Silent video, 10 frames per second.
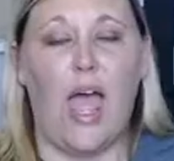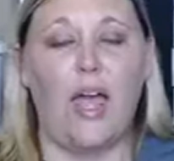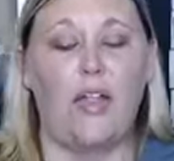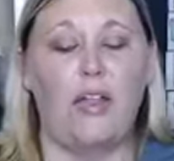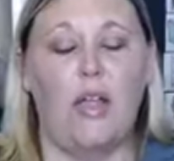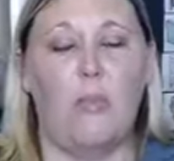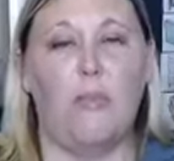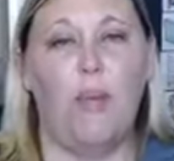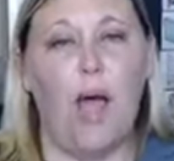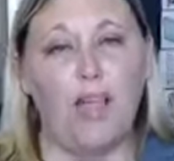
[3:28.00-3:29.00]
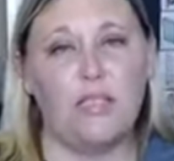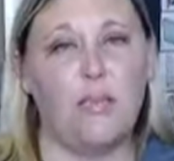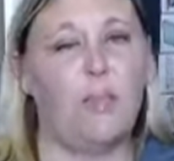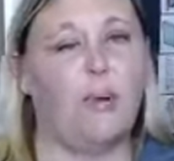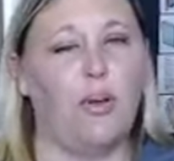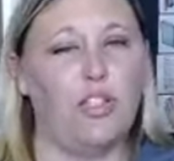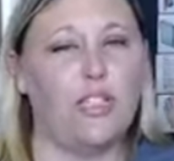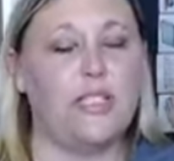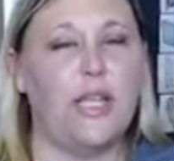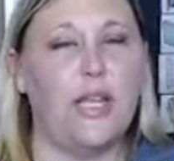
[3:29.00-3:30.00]
at possibly
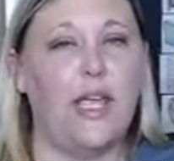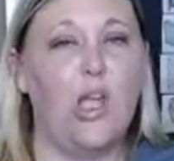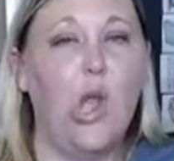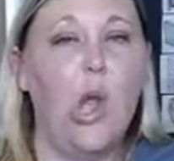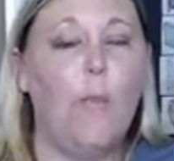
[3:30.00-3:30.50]
purchasing it,